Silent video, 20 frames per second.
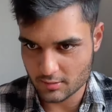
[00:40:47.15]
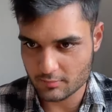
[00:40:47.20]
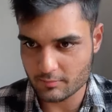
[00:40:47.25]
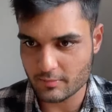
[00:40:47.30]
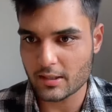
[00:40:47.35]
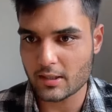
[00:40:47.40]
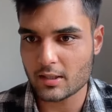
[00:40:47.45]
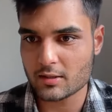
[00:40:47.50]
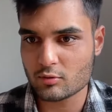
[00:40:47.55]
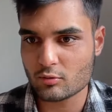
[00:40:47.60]
My
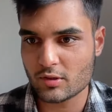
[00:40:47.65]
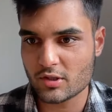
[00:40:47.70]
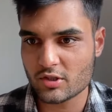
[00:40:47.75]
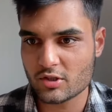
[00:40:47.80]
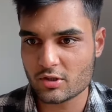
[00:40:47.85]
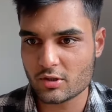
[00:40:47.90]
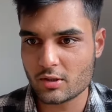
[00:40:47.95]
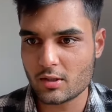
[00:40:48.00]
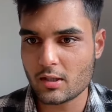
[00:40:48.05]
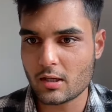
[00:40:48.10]
last
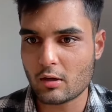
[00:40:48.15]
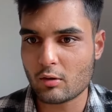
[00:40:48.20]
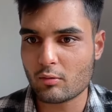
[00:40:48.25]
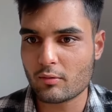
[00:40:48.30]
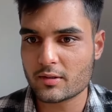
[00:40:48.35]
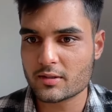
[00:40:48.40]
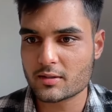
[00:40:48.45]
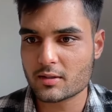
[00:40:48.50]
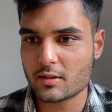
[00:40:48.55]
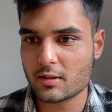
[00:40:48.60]
question: how
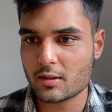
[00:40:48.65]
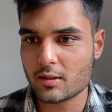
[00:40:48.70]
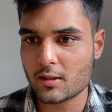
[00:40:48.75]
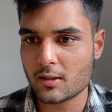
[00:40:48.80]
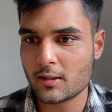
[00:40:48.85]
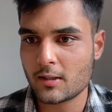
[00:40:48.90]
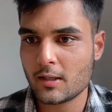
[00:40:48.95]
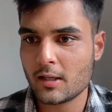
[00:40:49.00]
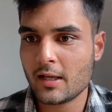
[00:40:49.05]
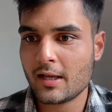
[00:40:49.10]
is
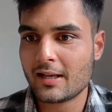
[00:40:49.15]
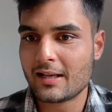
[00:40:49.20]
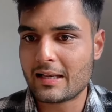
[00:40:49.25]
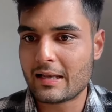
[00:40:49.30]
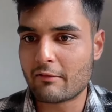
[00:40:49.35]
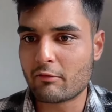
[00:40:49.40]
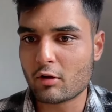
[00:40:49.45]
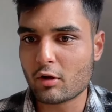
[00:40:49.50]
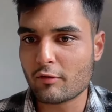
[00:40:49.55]
level